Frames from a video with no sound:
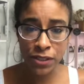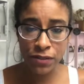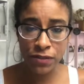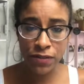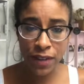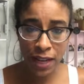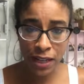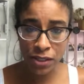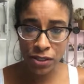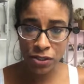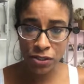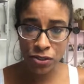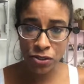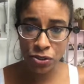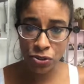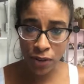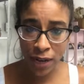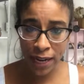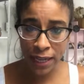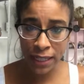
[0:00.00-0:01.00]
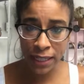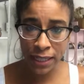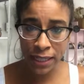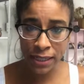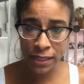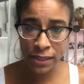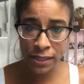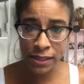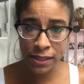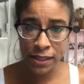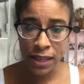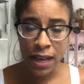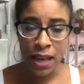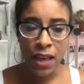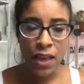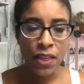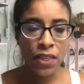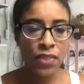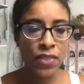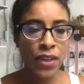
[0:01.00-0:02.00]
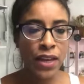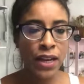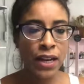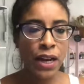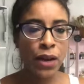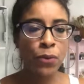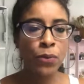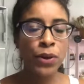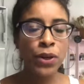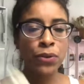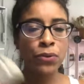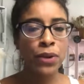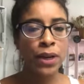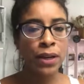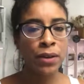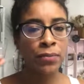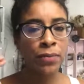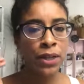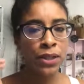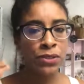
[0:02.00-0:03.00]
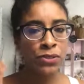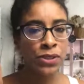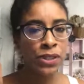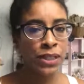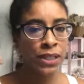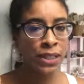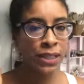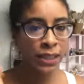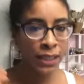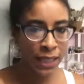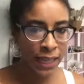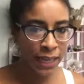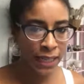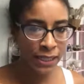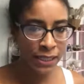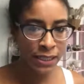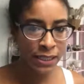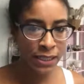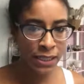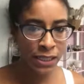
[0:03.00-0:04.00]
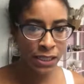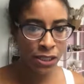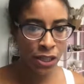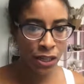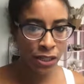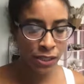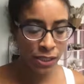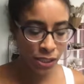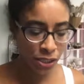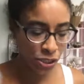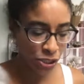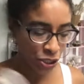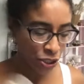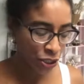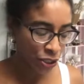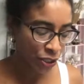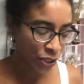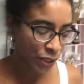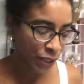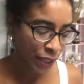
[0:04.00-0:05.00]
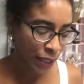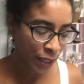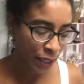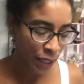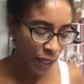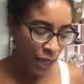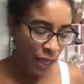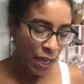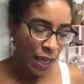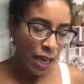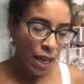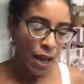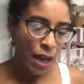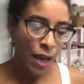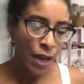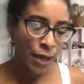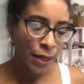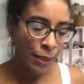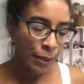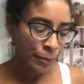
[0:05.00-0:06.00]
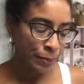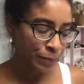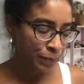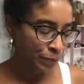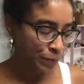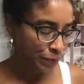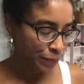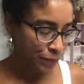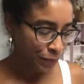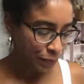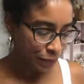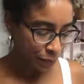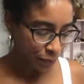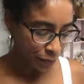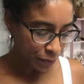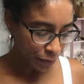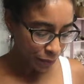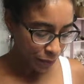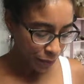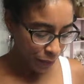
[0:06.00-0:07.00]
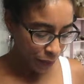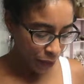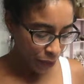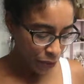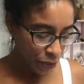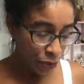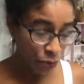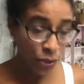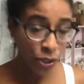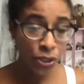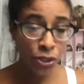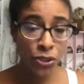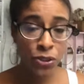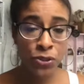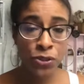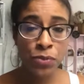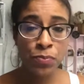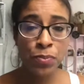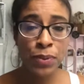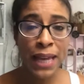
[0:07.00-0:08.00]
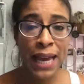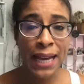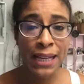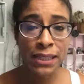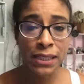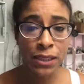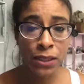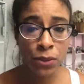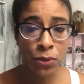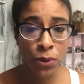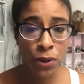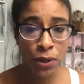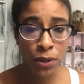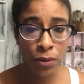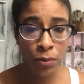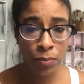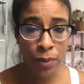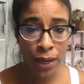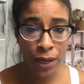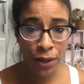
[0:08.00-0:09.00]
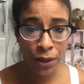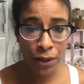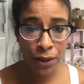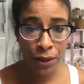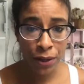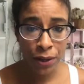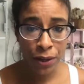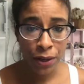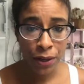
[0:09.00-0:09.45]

vaginal dryness, then I wouldn't recommend using clay to detox internally. Um, you could use black seed oil better,